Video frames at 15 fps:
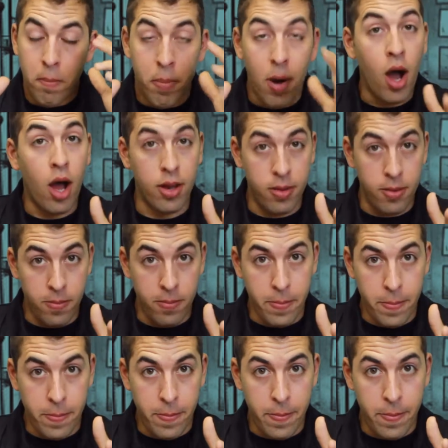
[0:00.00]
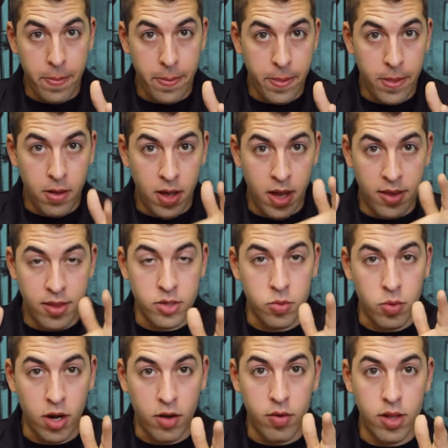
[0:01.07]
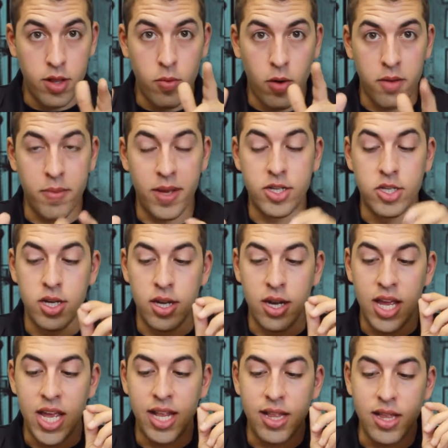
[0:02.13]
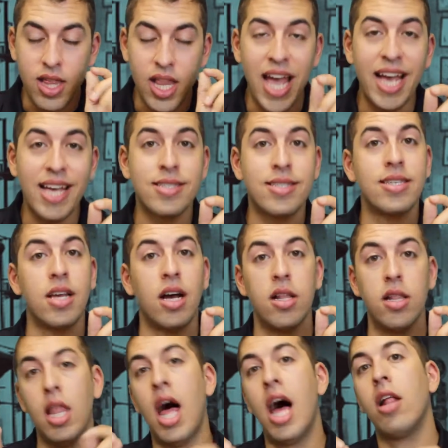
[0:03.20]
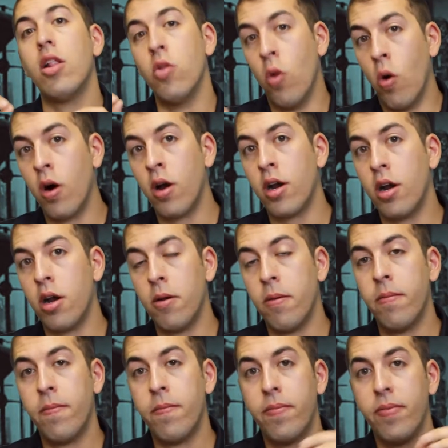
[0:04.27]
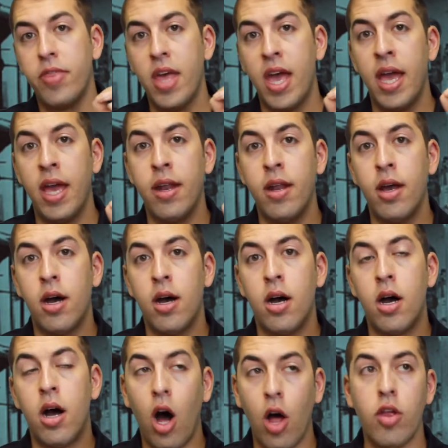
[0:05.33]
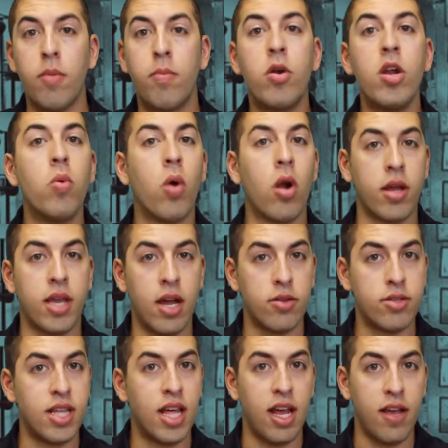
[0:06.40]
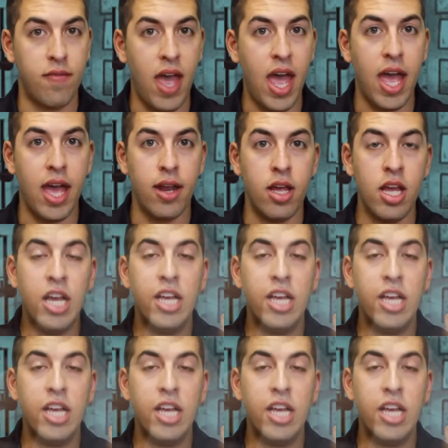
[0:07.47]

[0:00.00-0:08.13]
but, and this is what I really want to mention, it lasts a lot longer than other pre-workouts that I've had.